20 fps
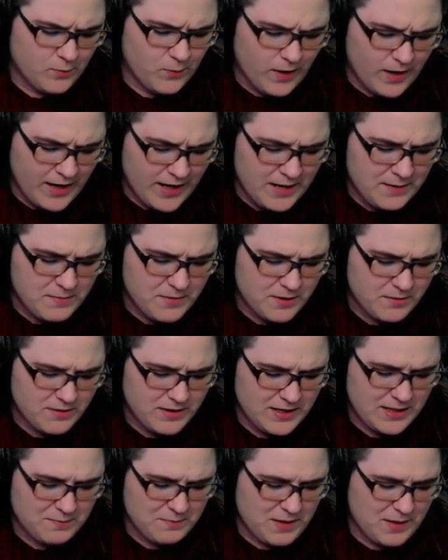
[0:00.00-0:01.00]
"Why,
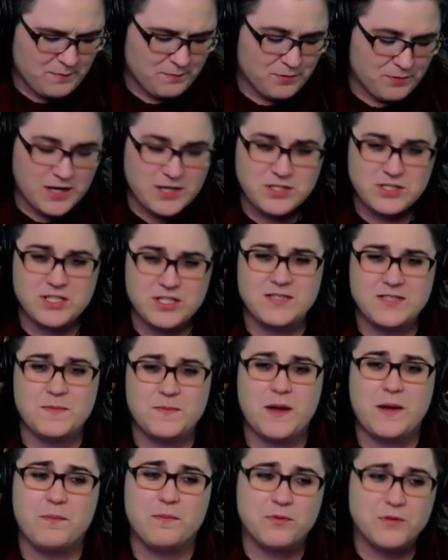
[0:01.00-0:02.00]
Marianne, my precious,
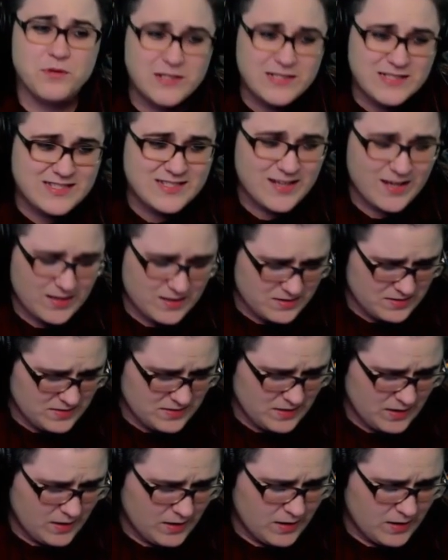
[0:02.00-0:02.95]
my princess?